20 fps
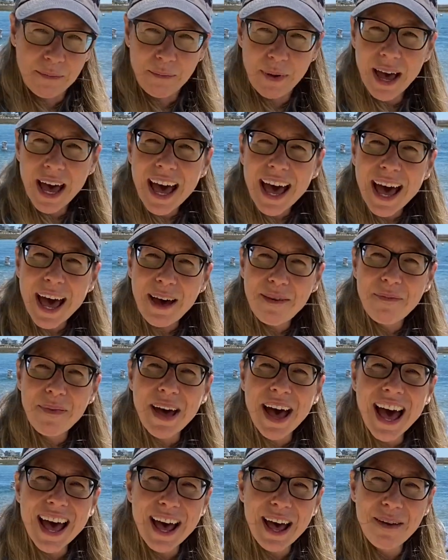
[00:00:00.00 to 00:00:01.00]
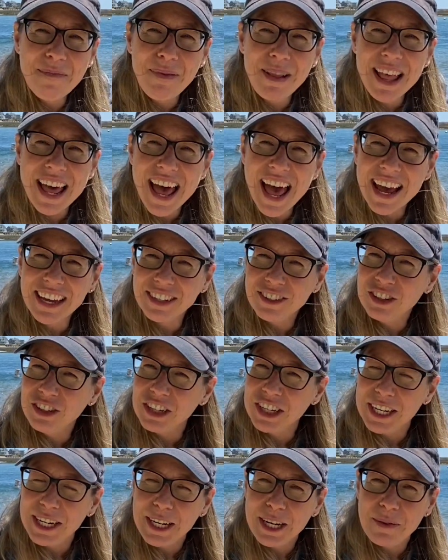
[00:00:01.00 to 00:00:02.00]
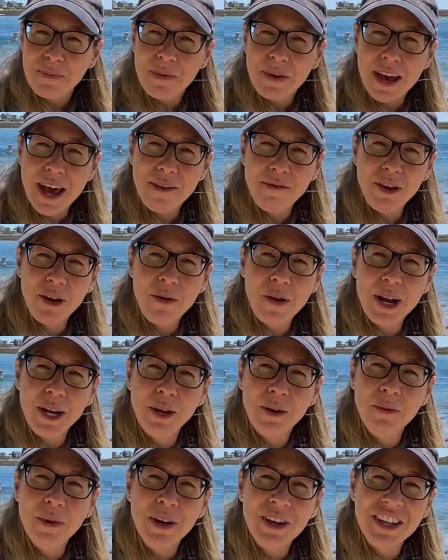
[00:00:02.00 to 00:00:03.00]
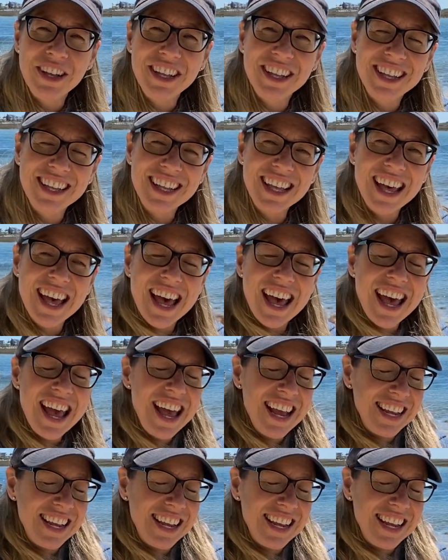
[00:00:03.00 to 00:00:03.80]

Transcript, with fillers: ba black sheep, have you any wool?